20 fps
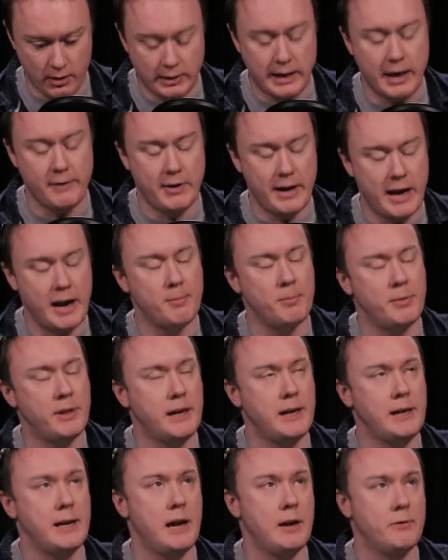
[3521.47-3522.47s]
giving him
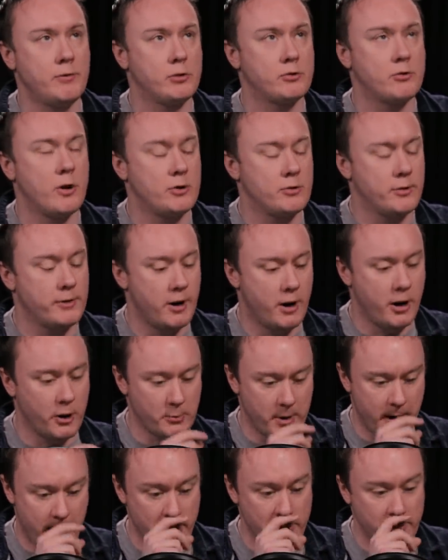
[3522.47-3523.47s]
the infrastructure and the
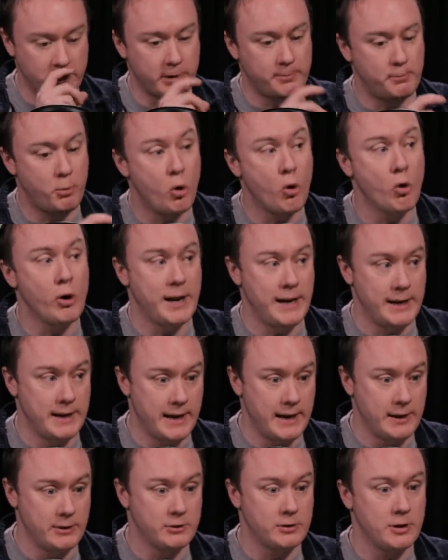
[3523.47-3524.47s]
hardware and the support he
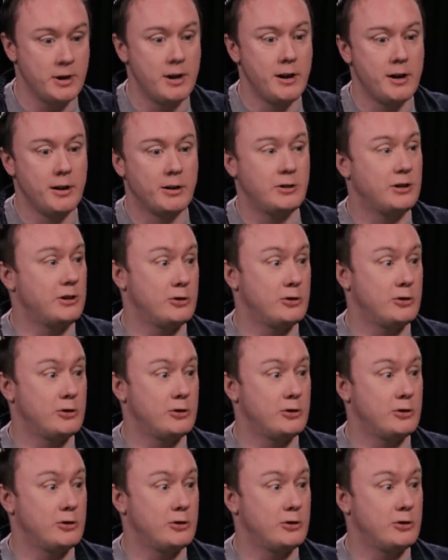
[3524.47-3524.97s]
needs, because